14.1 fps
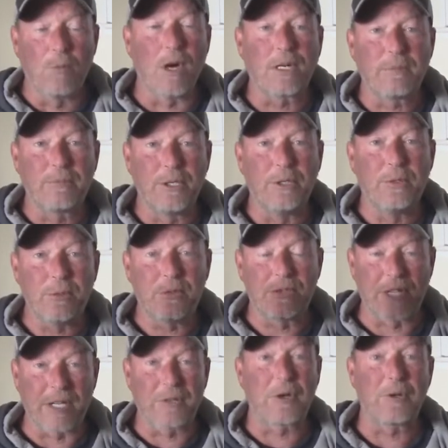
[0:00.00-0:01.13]
and welcome to
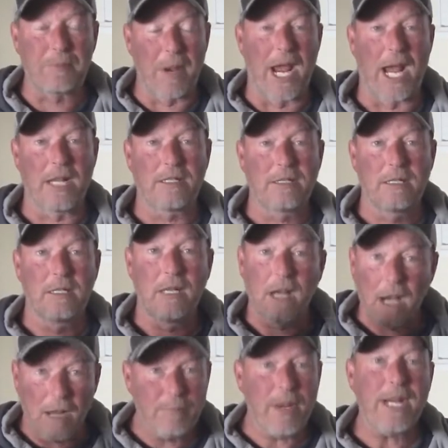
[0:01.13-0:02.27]
Central Coast Bass
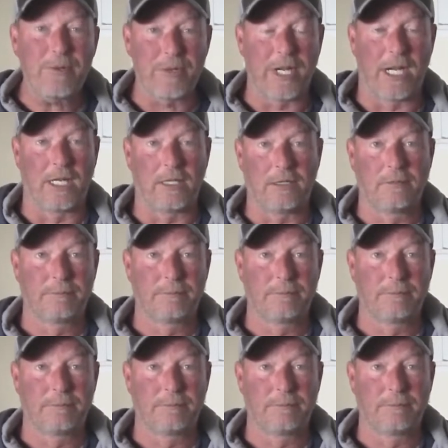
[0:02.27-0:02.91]
on Patreon.